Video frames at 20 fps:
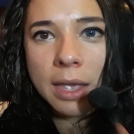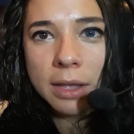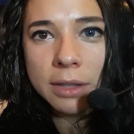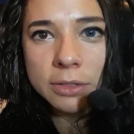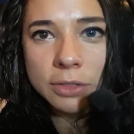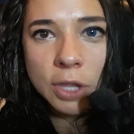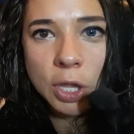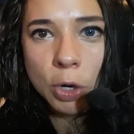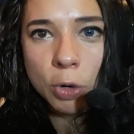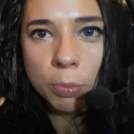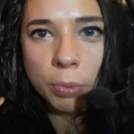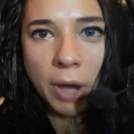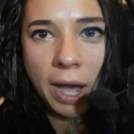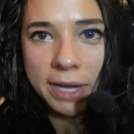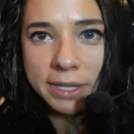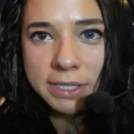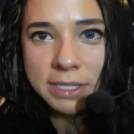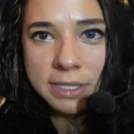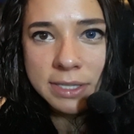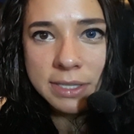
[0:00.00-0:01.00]
Little
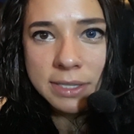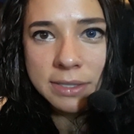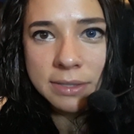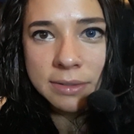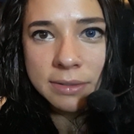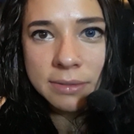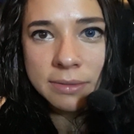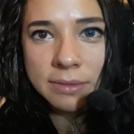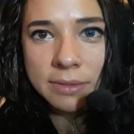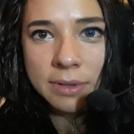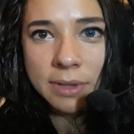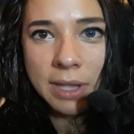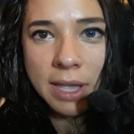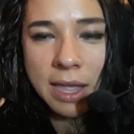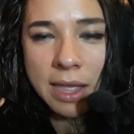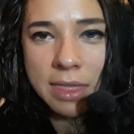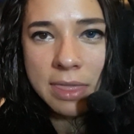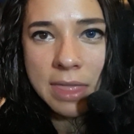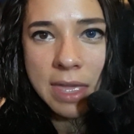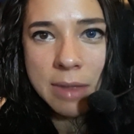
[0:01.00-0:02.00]
practice.
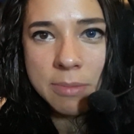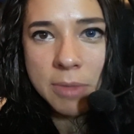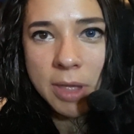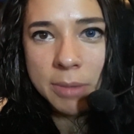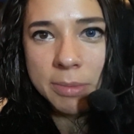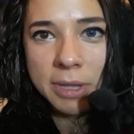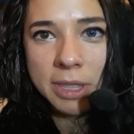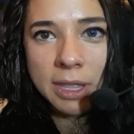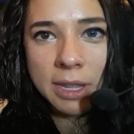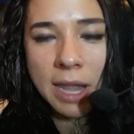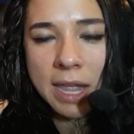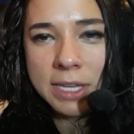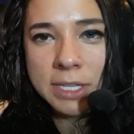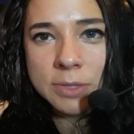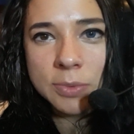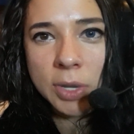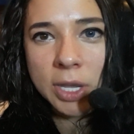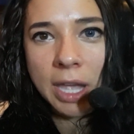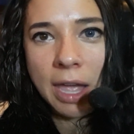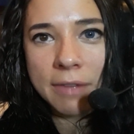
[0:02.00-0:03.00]
And then maybe the
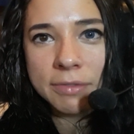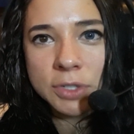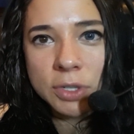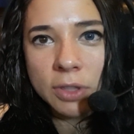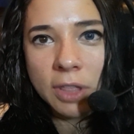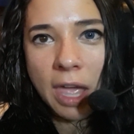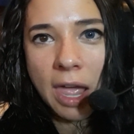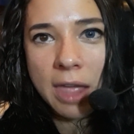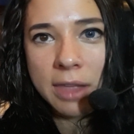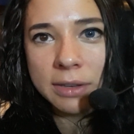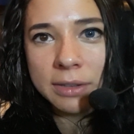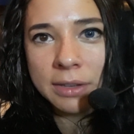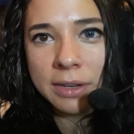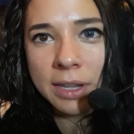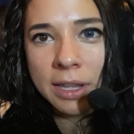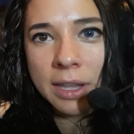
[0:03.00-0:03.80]
next week after that,